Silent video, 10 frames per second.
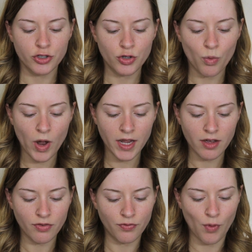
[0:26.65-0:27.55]

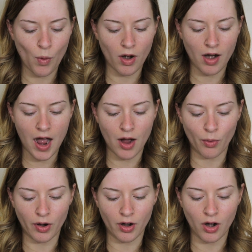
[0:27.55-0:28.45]

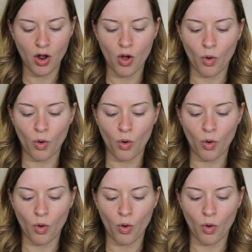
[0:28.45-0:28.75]
24-hour